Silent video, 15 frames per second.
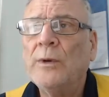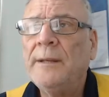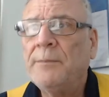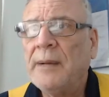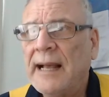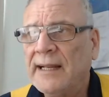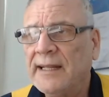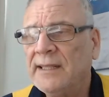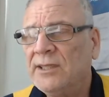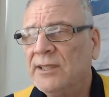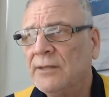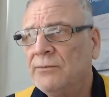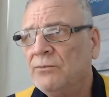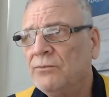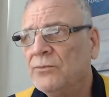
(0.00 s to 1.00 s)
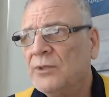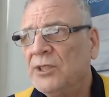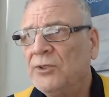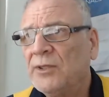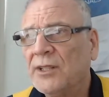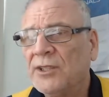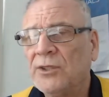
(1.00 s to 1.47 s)
repackage and
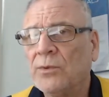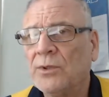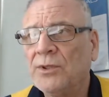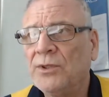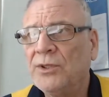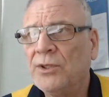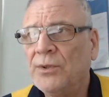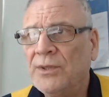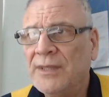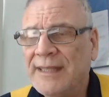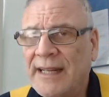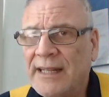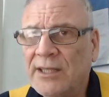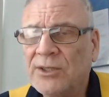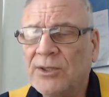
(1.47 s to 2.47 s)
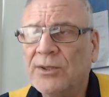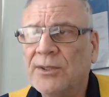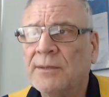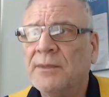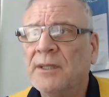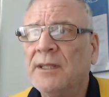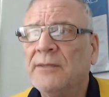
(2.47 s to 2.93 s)
restructure what you do to get it
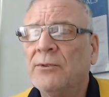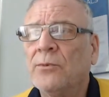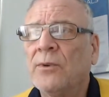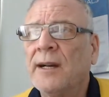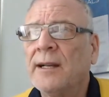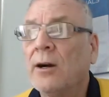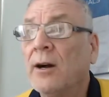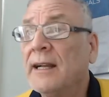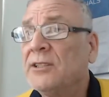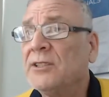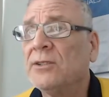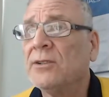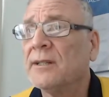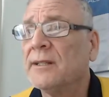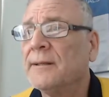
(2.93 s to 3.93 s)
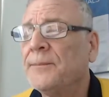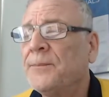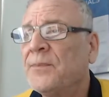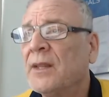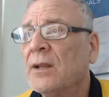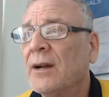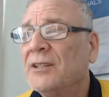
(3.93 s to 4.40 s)
to them in a different way. I actually got
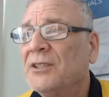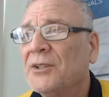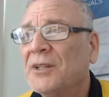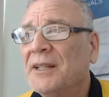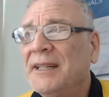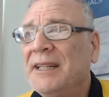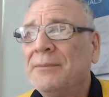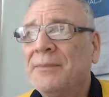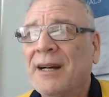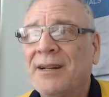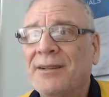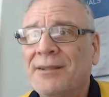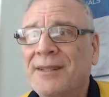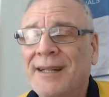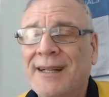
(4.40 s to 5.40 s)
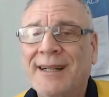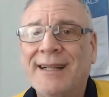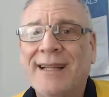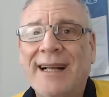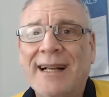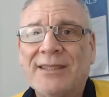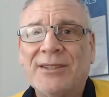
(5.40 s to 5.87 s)
an email
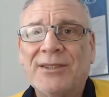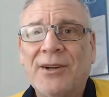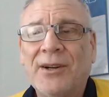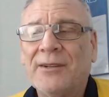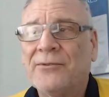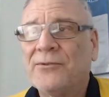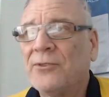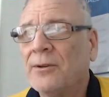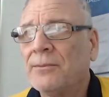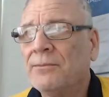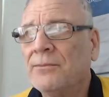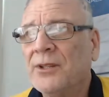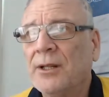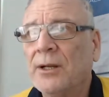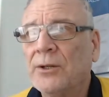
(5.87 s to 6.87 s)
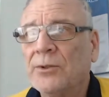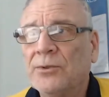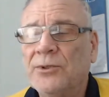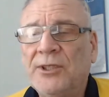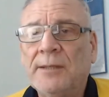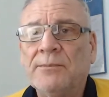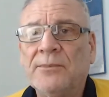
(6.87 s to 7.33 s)
last night from the
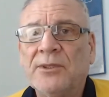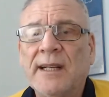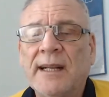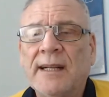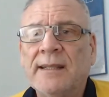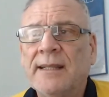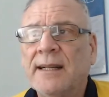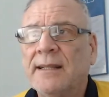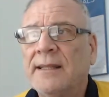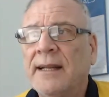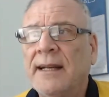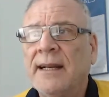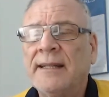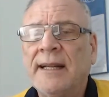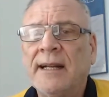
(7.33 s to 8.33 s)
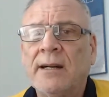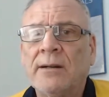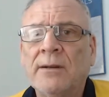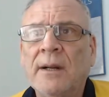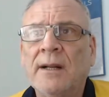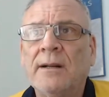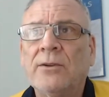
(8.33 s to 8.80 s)
local gym saying that they are
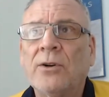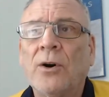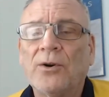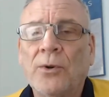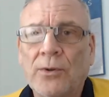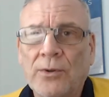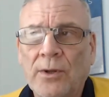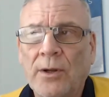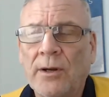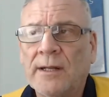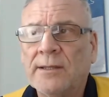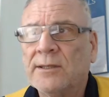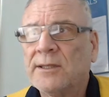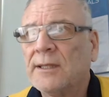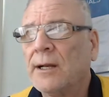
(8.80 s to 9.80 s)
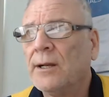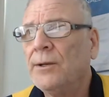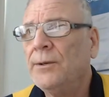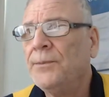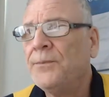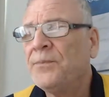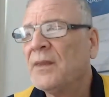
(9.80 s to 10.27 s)
now gone online.
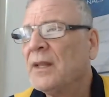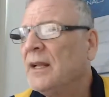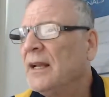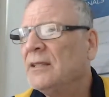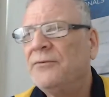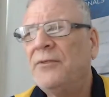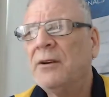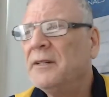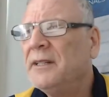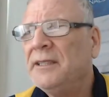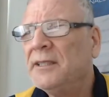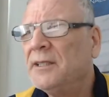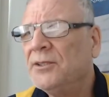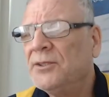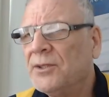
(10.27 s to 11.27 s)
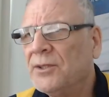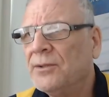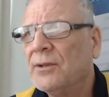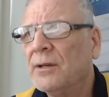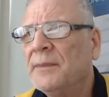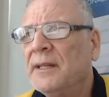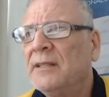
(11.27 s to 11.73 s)
So it's very easy to
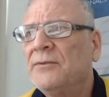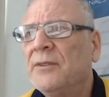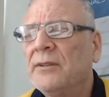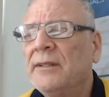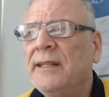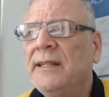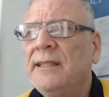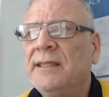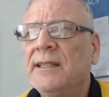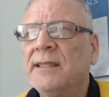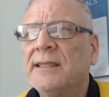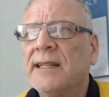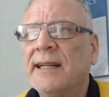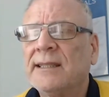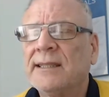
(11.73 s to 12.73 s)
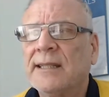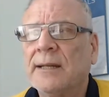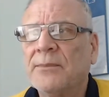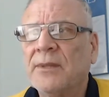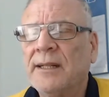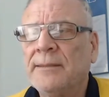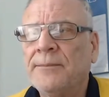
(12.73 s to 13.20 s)
do. I mean, it's very easy to take
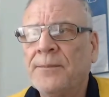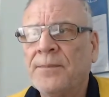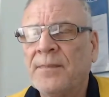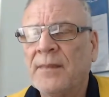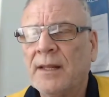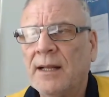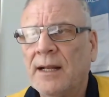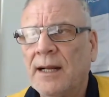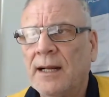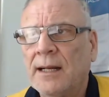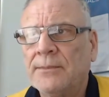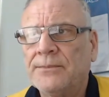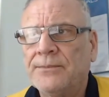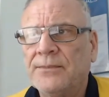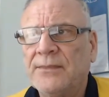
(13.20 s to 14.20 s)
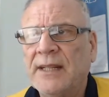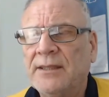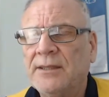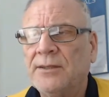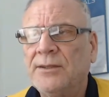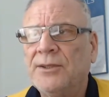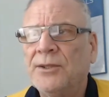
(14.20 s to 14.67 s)
something
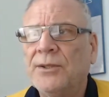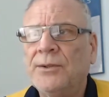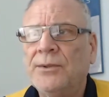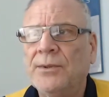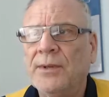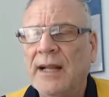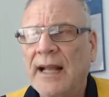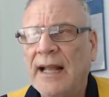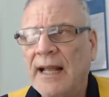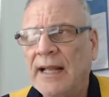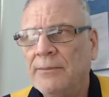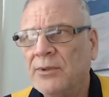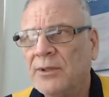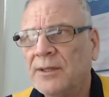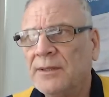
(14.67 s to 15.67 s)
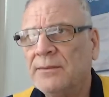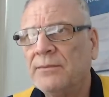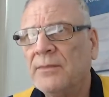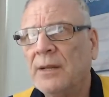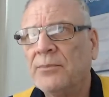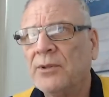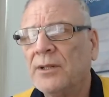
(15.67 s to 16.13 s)
that you do and
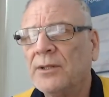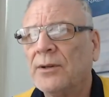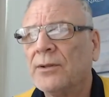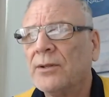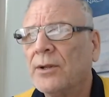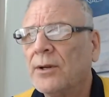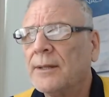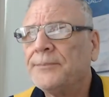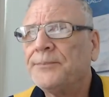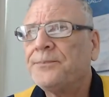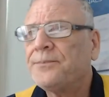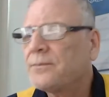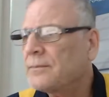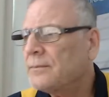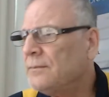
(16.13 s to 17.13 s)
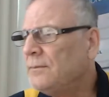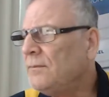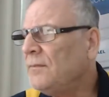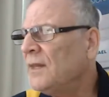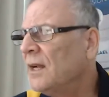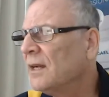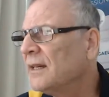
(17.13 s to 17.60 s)
put it online.
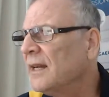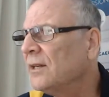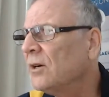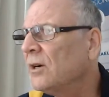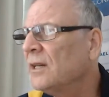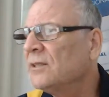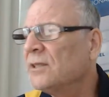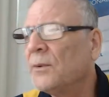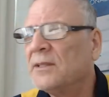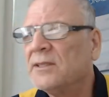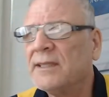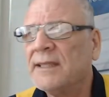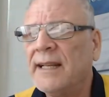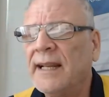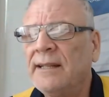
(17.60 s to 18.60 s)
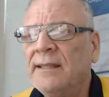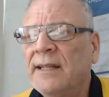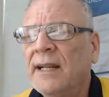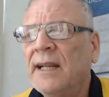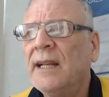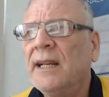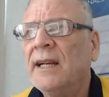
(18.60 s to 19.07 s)
Okay, guys. So once
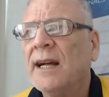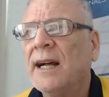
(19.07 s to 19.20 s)
again,